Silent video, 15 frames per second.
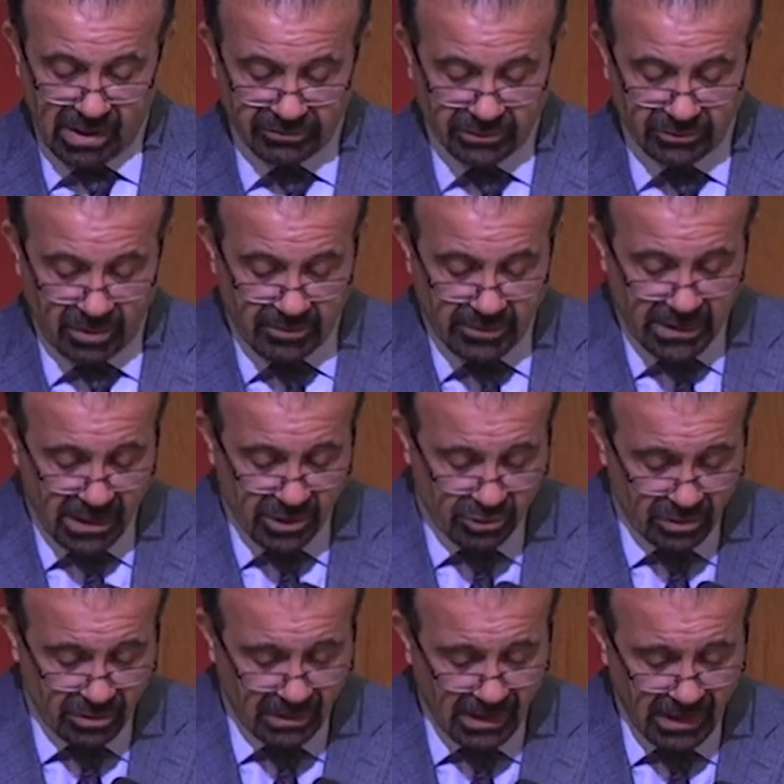
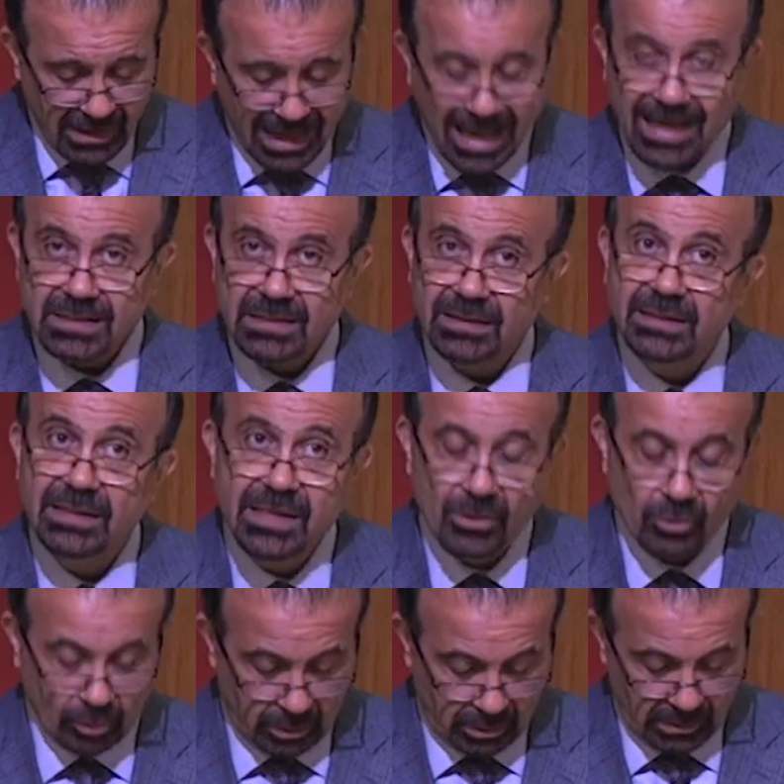self-determination as a
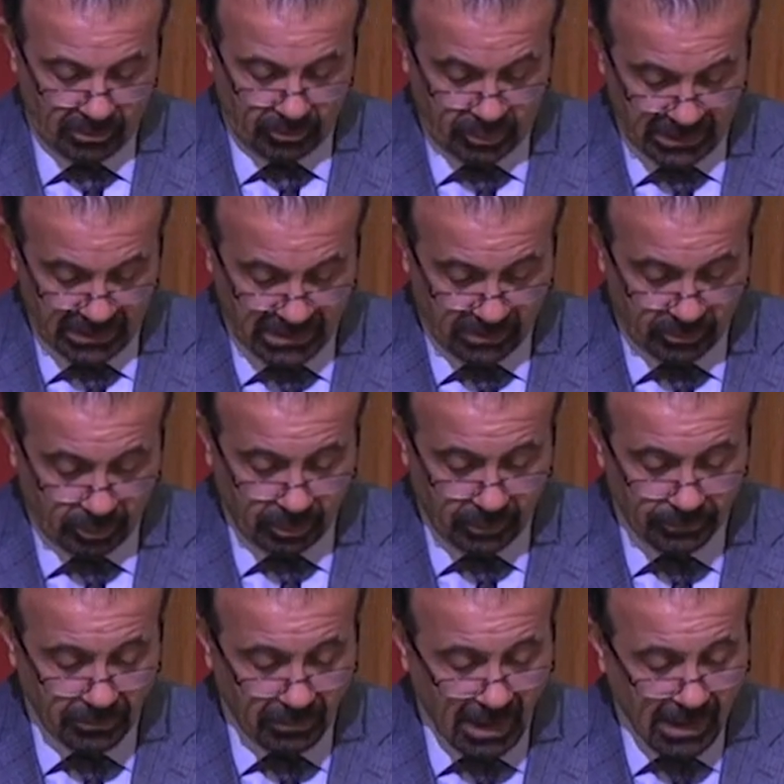legal principle.